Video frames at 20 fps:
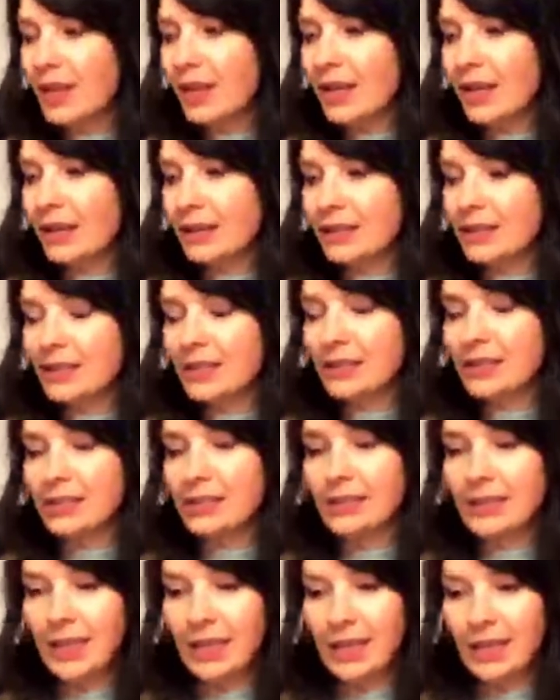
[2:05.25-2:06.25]
And
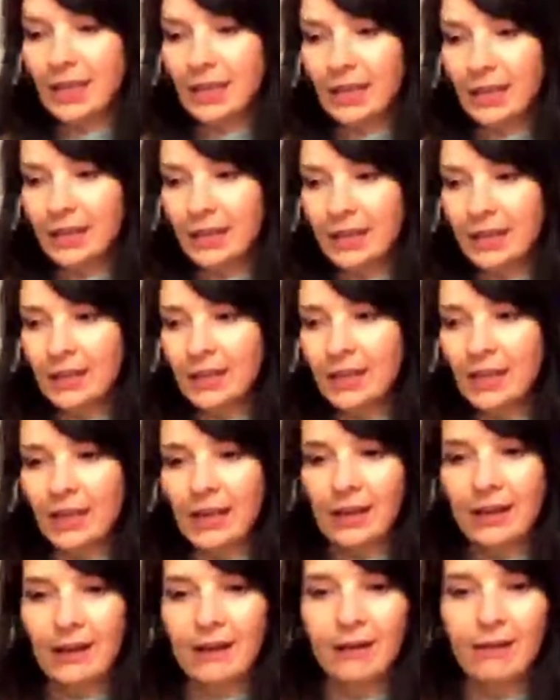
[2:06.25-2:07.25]
today I
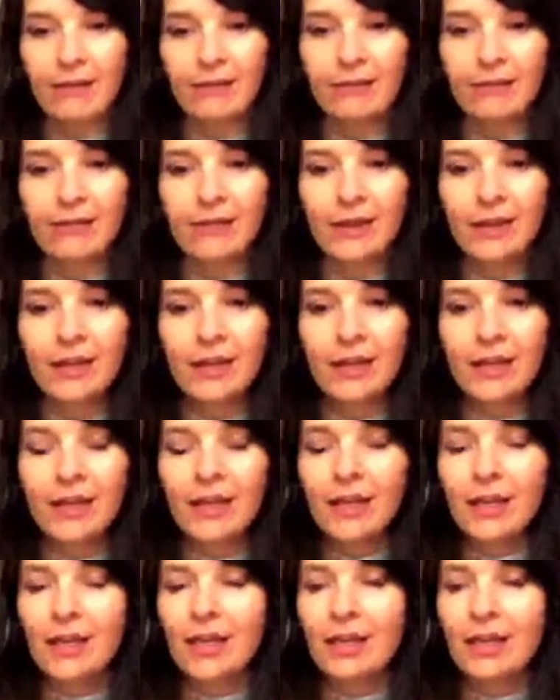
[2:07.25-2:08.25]
have
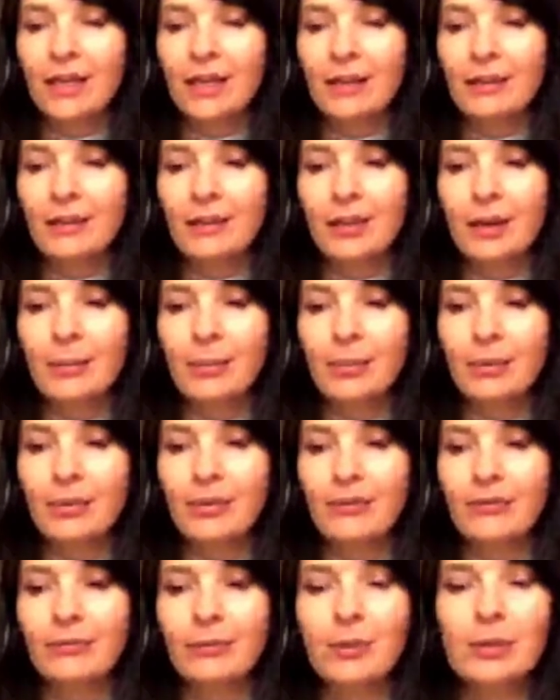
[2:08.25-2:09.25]
a
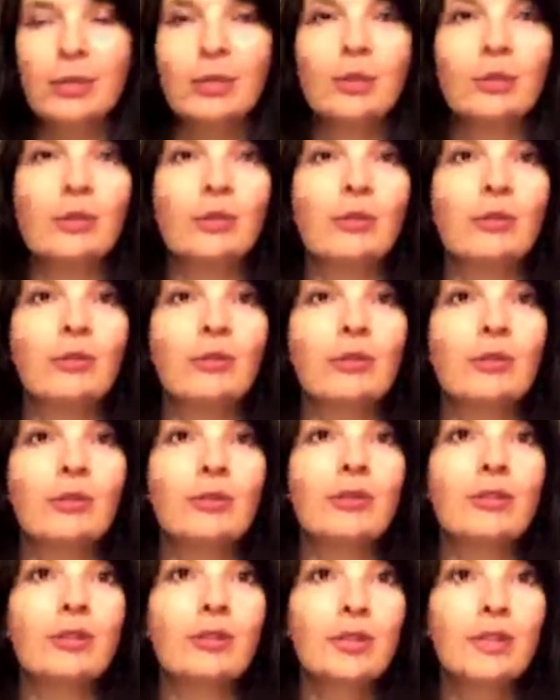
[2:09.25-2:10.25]
couple of musical
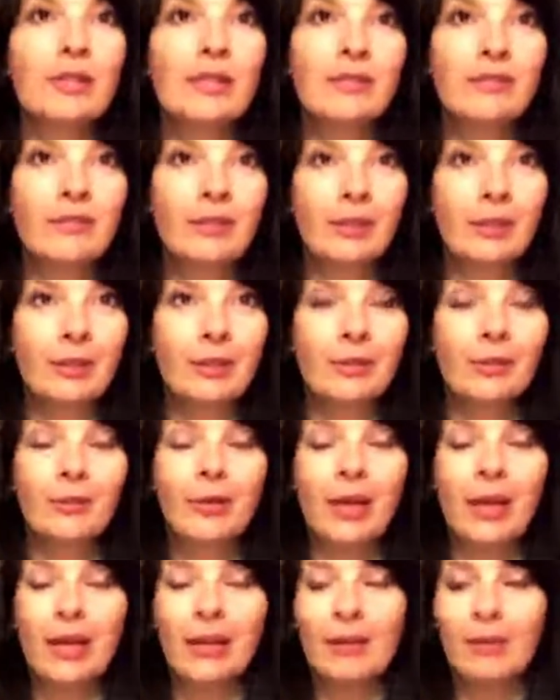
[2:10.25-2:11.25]
treats for
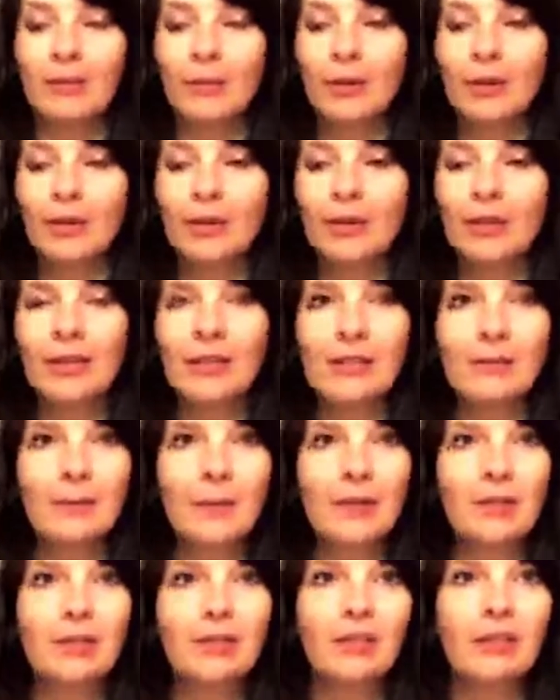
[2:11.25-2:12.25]
you, and one
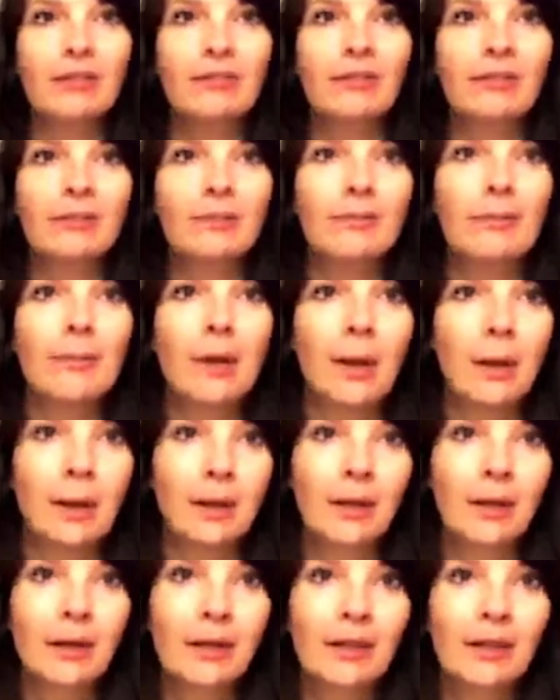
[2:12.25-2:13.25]
especially for
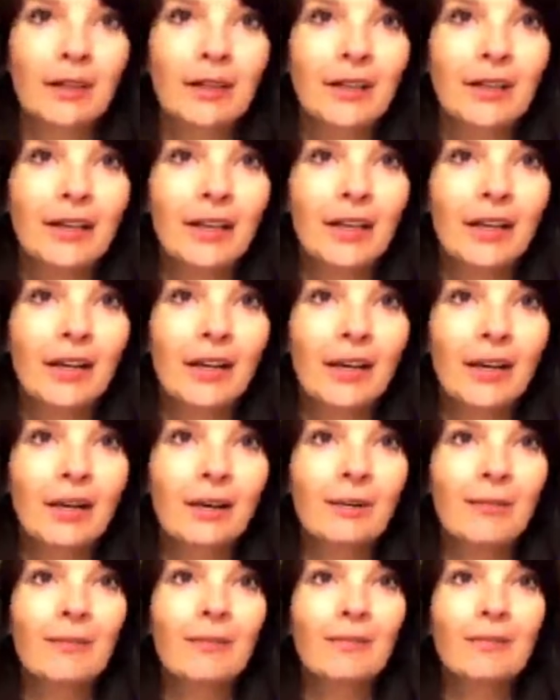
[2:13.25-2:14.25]
Mark.
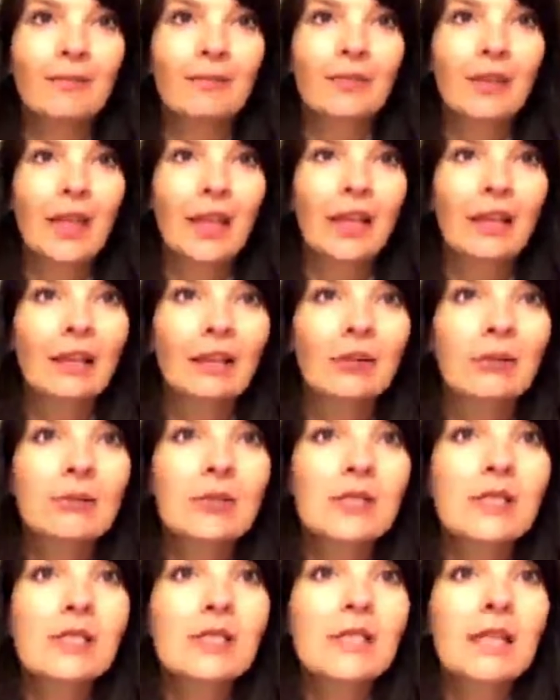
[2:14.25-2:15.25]
Um, Hello,
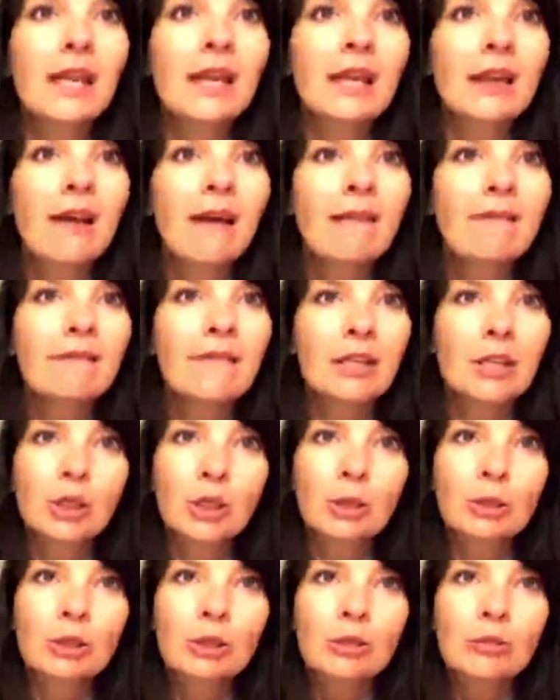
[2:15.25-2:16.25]
Sustained
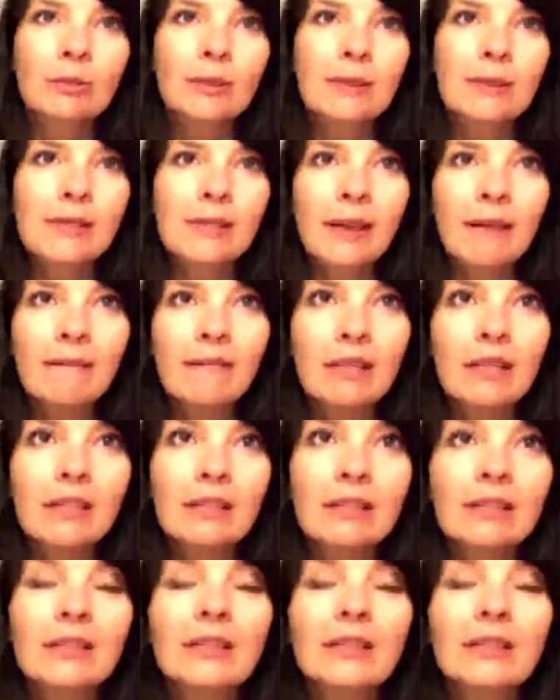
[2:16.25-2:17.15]
Official 217.